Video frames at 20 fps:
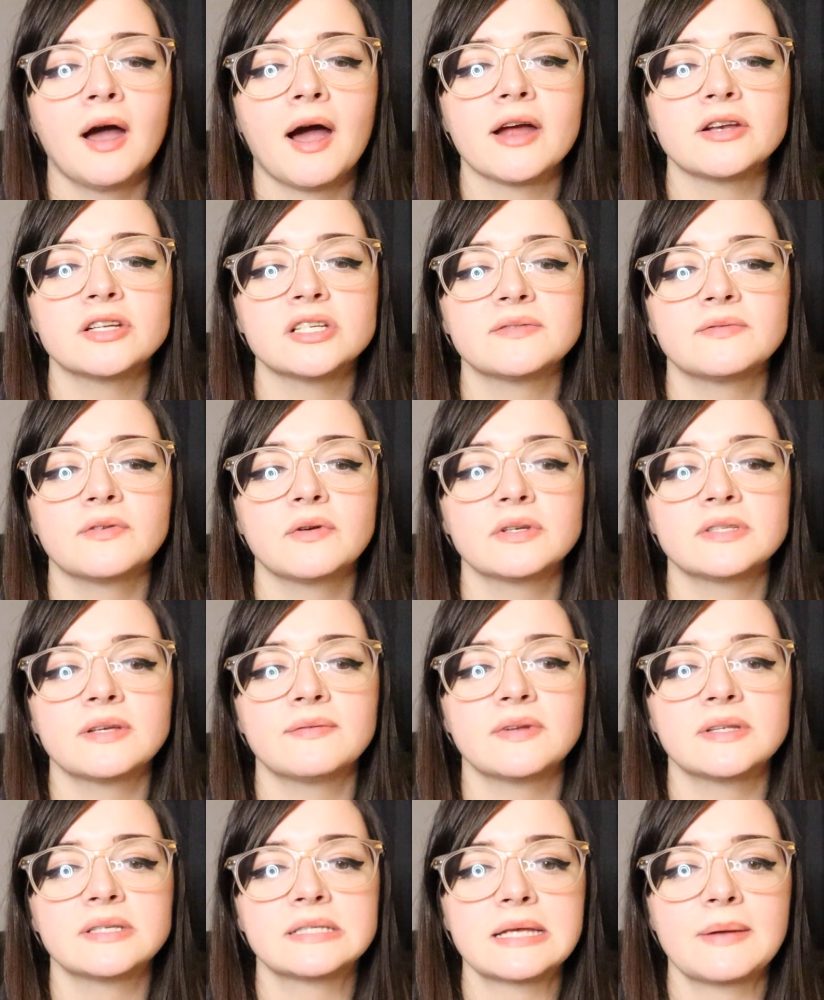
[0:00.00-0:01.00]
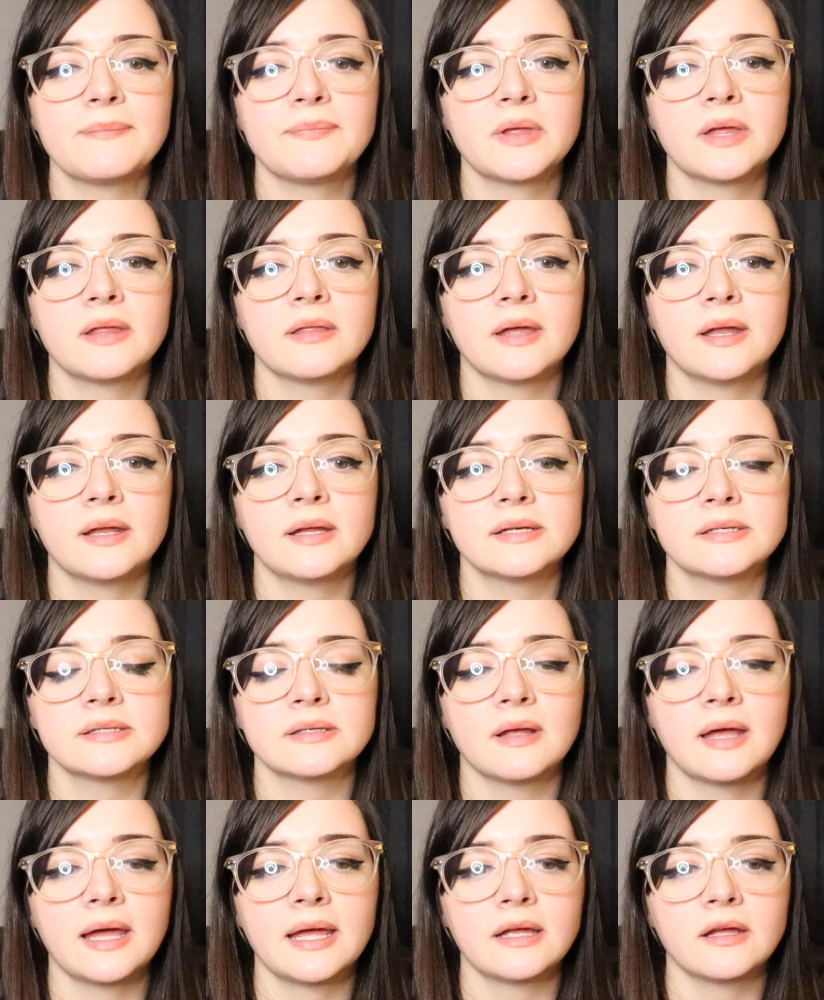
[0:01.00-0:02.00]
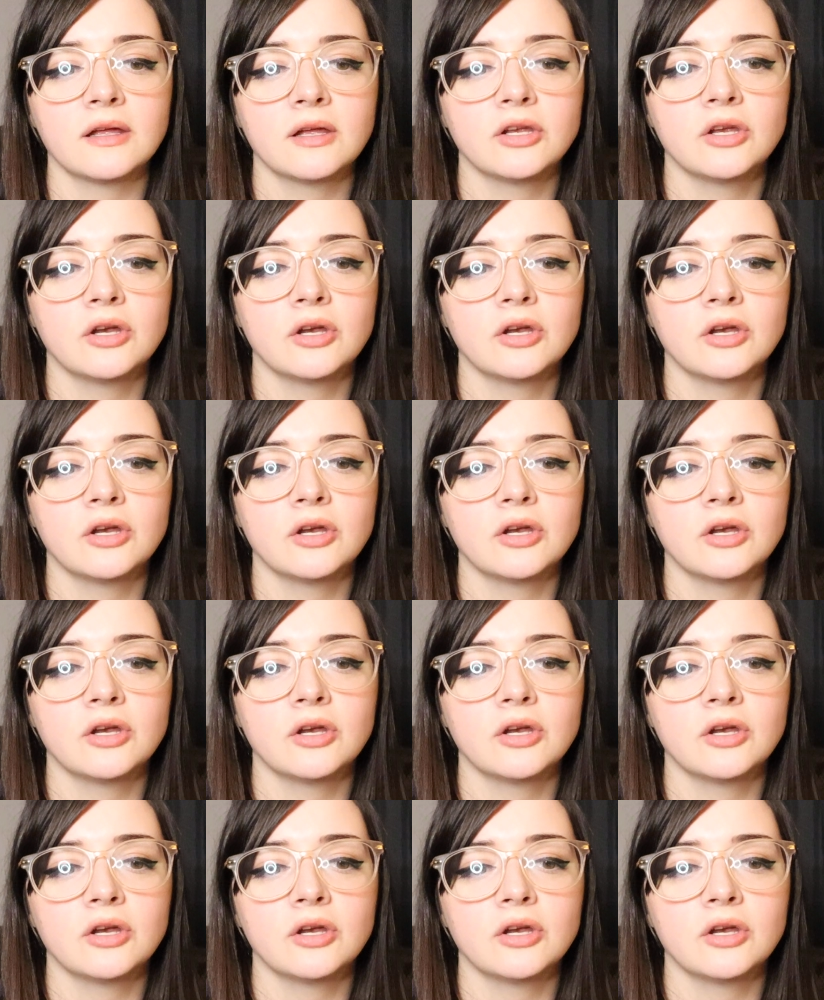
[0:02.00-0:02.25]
I just feel as if it's something that is like